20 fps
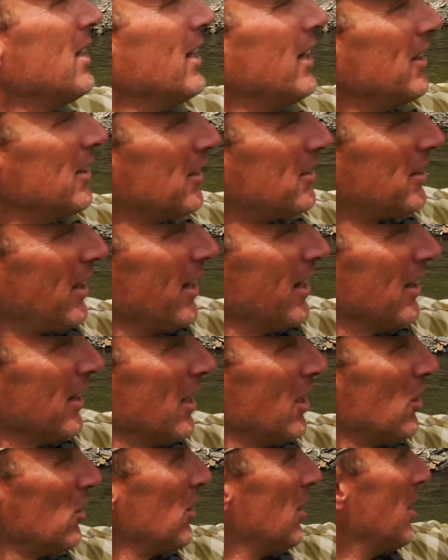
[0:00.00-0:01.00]
in the tail
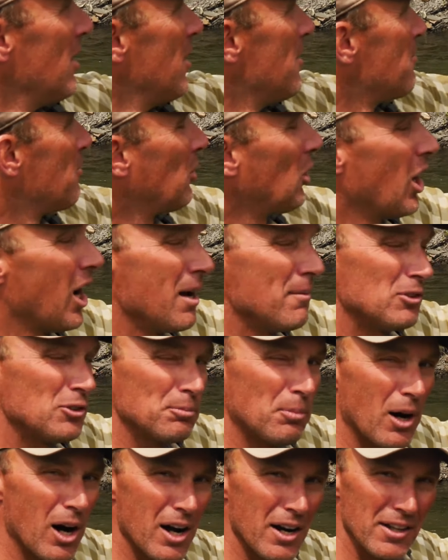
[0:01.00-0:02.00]
out, prime
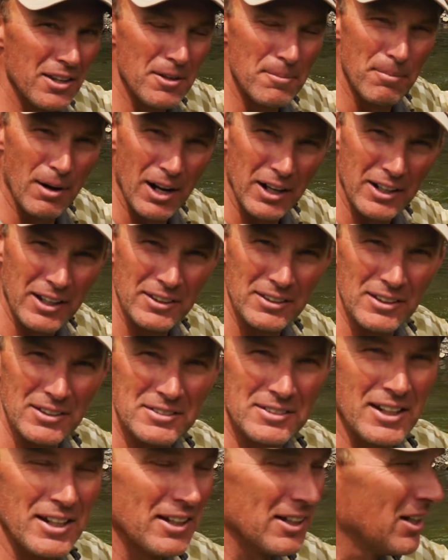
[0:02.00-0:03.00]
spot in the bucket in the
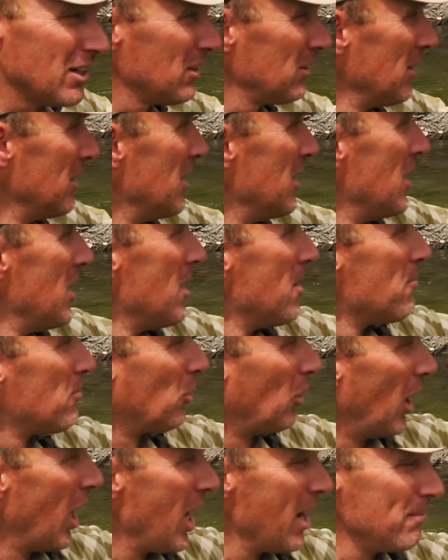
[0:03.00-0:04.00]
tail out,
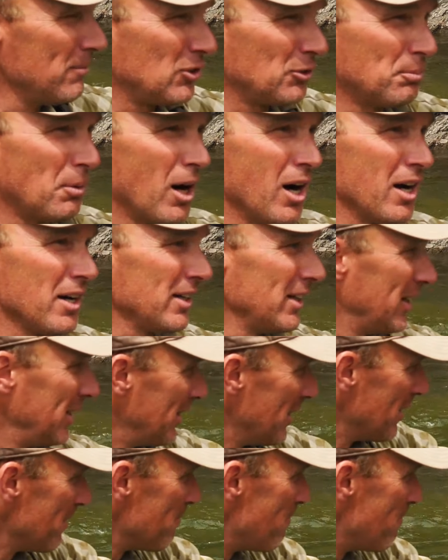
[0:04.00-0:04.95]
prime spot in the